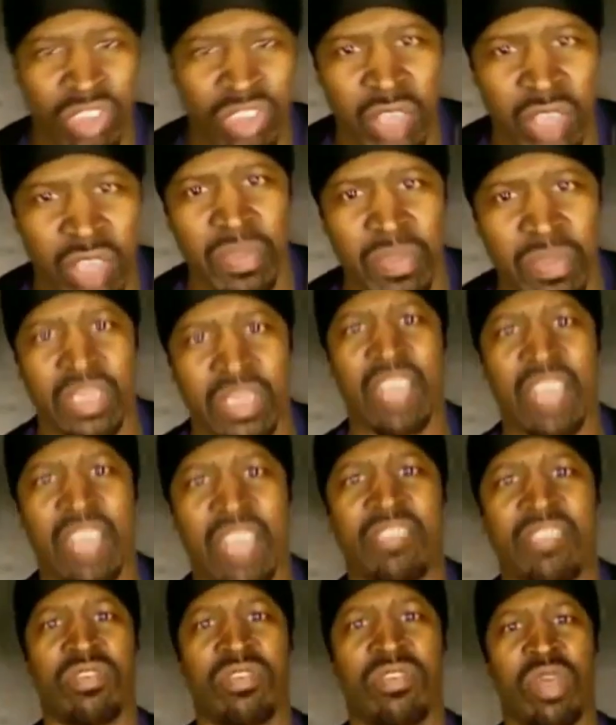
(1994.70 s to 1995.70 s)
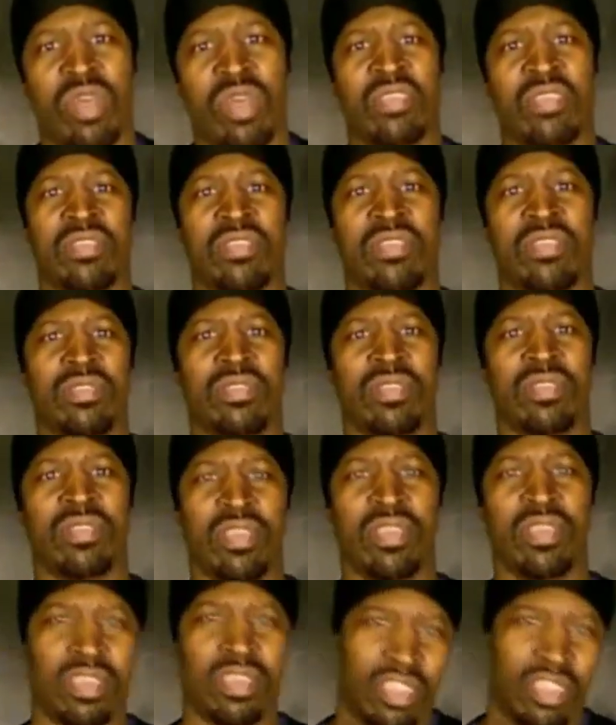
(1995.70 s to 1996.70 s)
judgment that's in question.
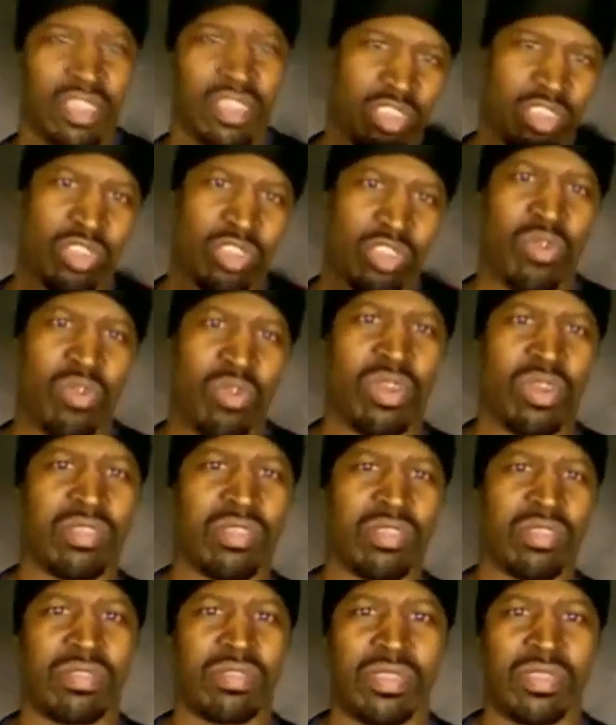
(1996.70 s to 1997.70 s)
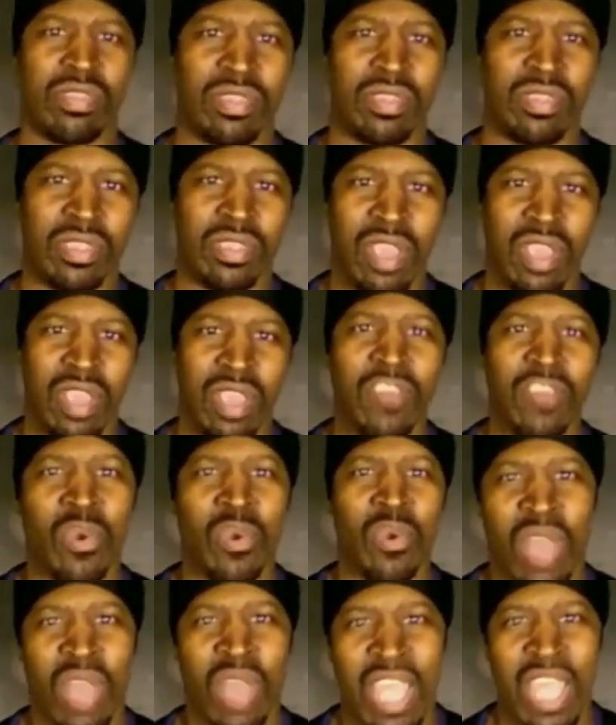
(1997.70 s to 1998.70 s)
It's yours. Y'all
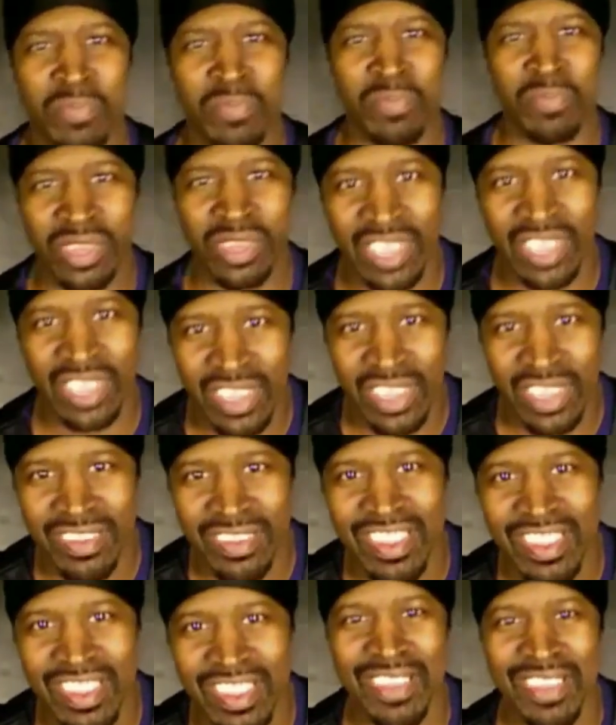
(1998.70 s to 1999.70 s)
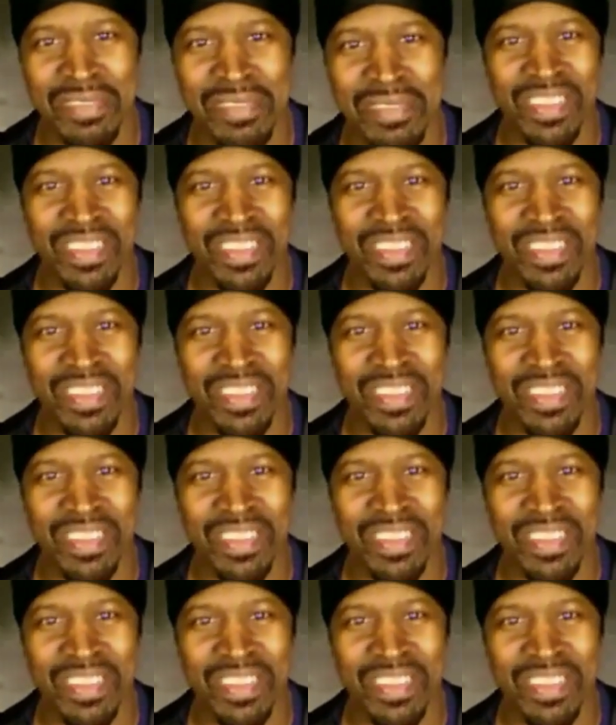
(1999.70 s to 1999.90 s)
know what happened to thieves.